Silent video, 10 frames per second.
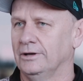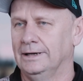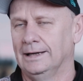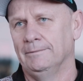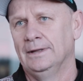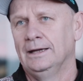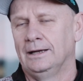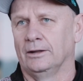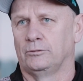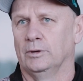And
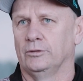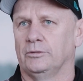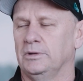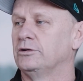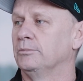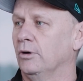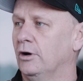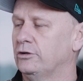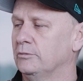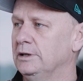that's where it was a bit
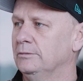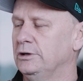surprising.